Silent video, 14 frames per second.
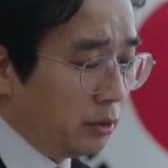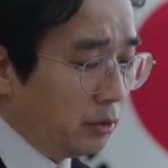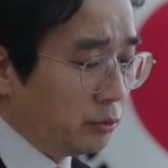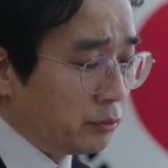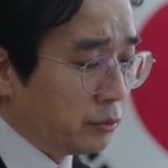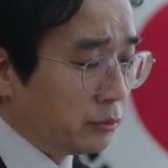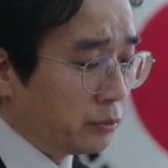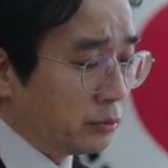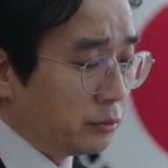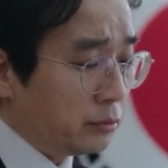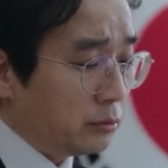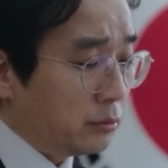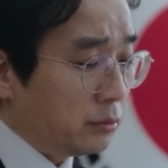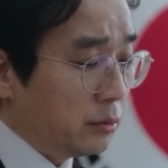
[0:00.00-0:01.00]
Now the judge
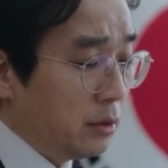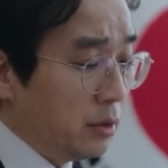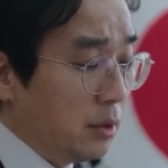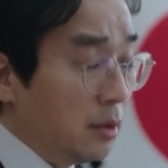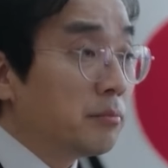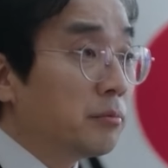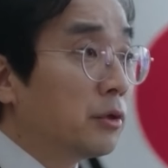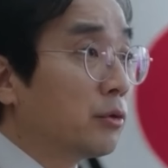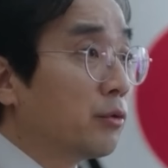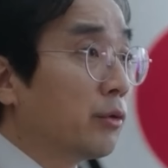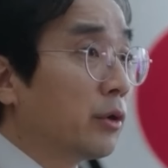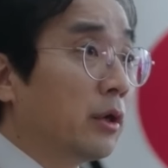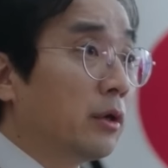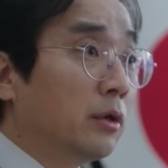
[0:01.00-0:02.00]
also knew about the new
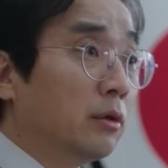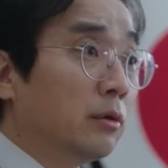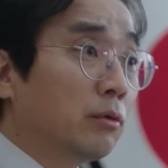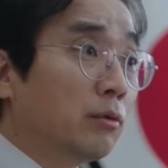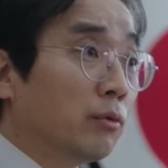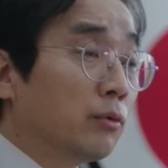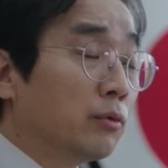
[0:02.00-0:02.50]
precedent.